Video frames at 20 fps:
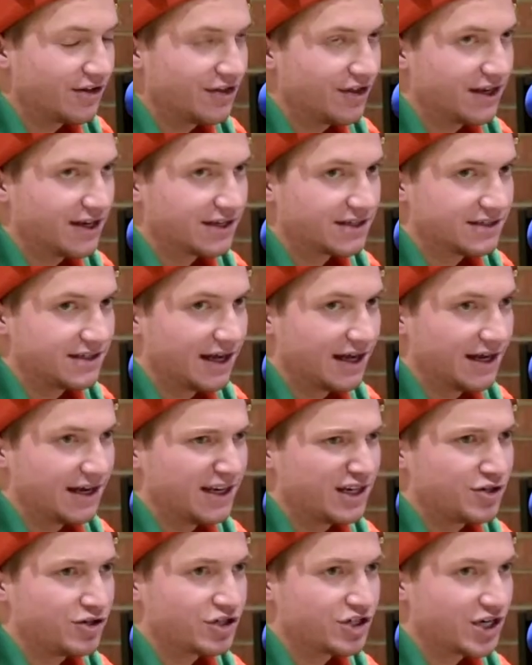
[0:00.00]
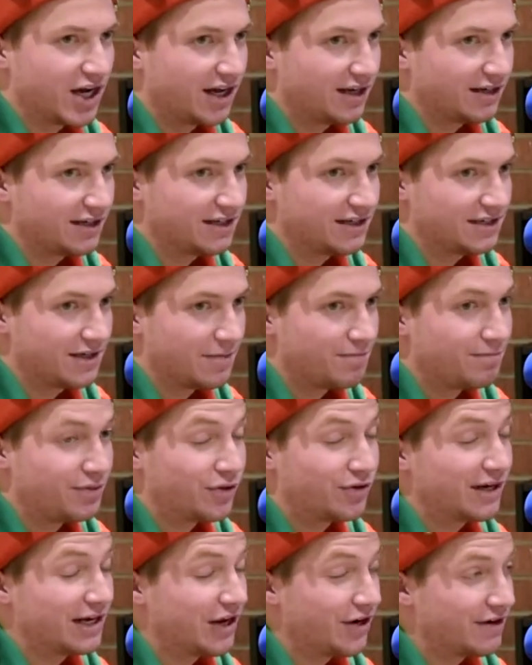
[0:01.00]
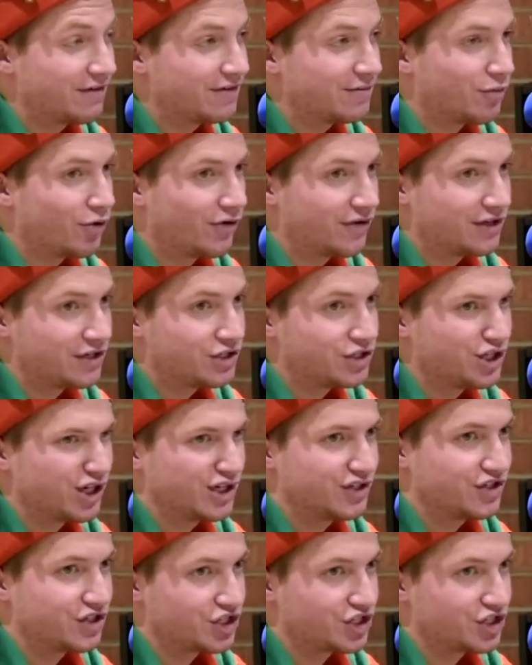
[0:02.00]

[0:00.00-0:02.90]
thing is that in your shot list, build it out even more than just